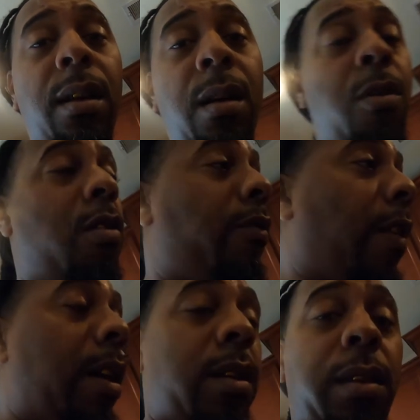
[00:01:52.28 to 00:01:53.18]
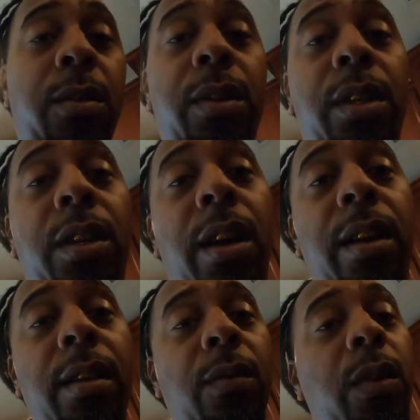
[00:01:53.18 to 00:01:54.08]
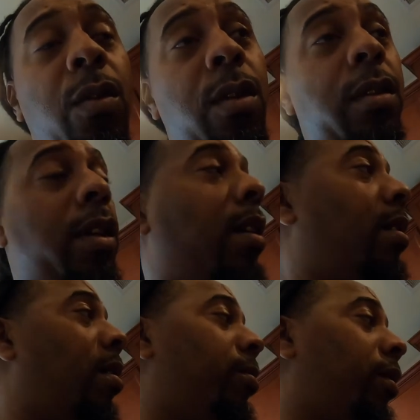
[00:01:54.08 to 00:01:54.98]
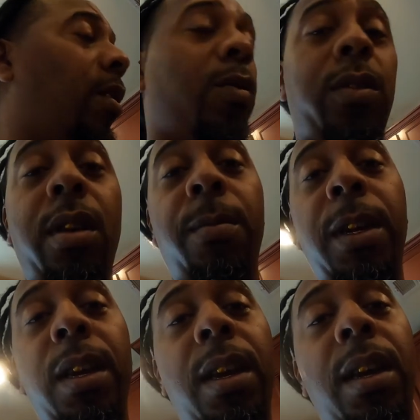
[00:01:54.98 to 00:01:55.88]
come on, follow us on this journey. We're going to hit a couple stores up,